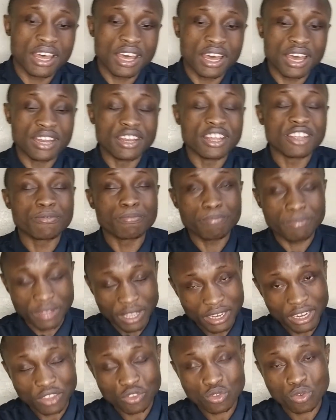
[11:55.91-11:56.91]
the
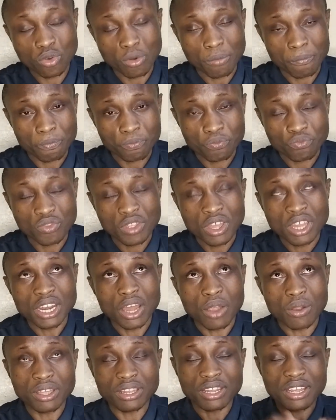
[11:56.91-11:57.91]
status quo
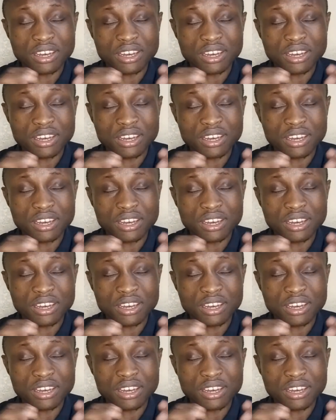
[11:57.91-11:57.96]
now in